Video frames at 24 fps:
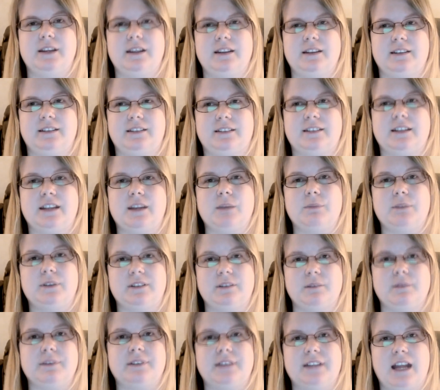skipped
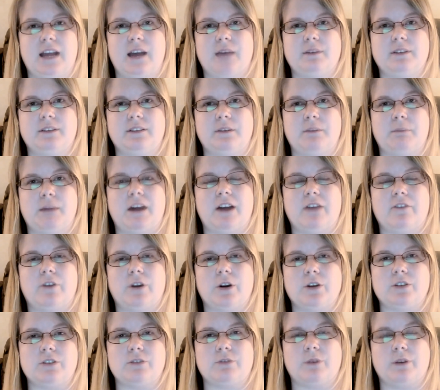some steps that my
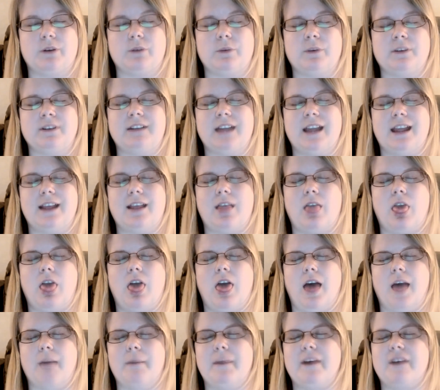
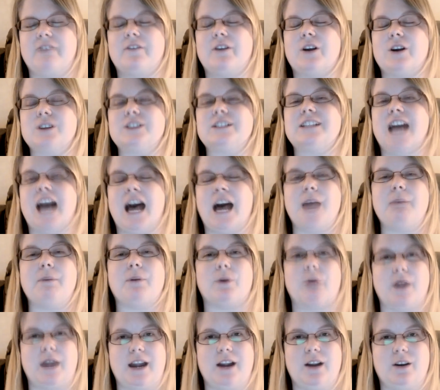first time
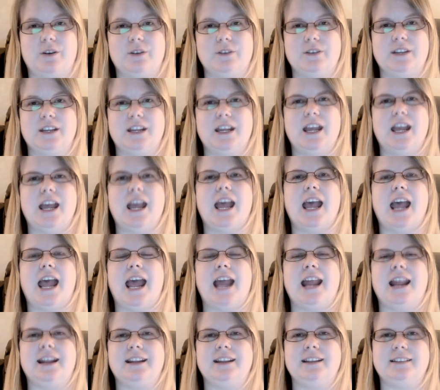around,
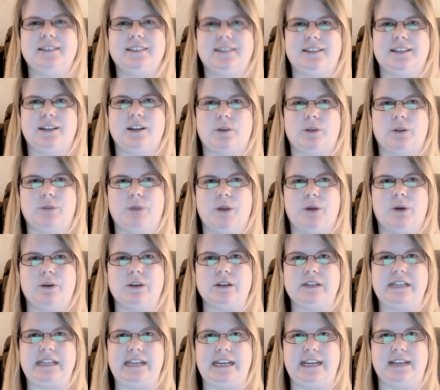and I didn't stick with my
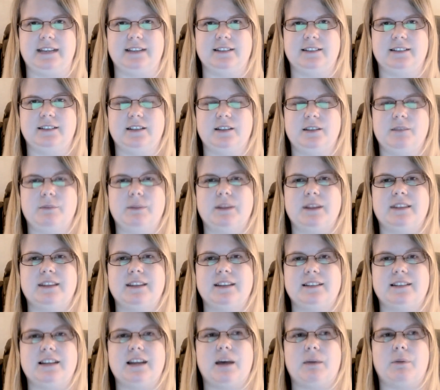routines. But
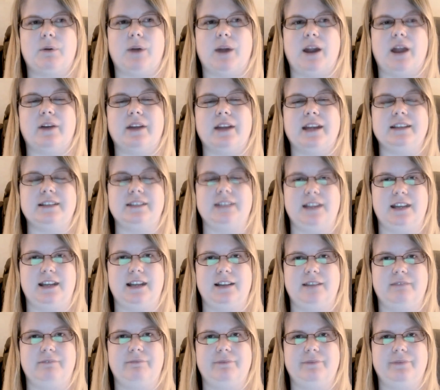this time around, I did.
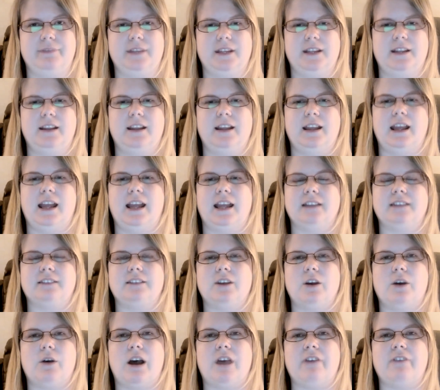And
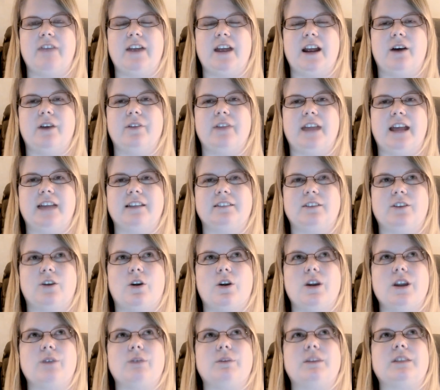so I found that
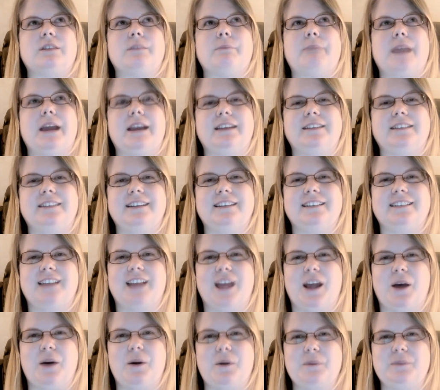starting with the basics
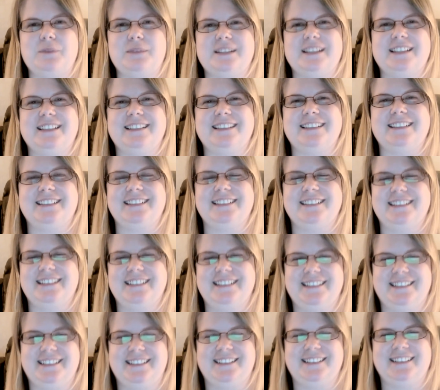helped.
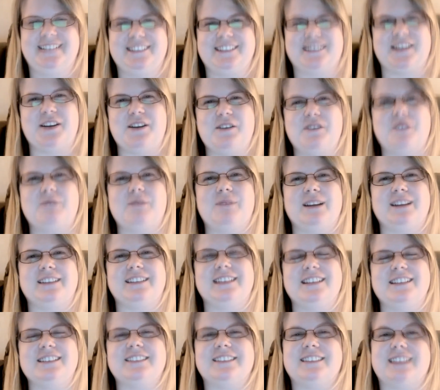So my
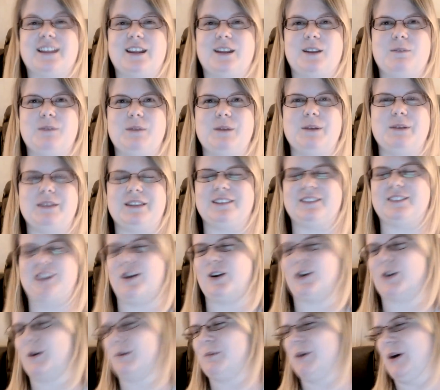son just kicked me with a
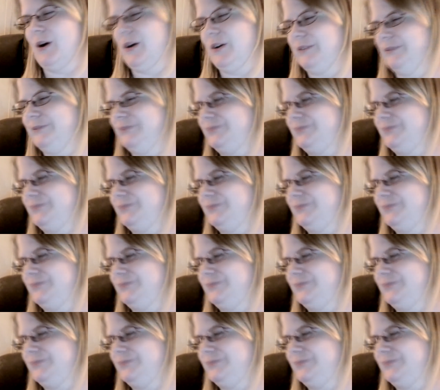soccer ball.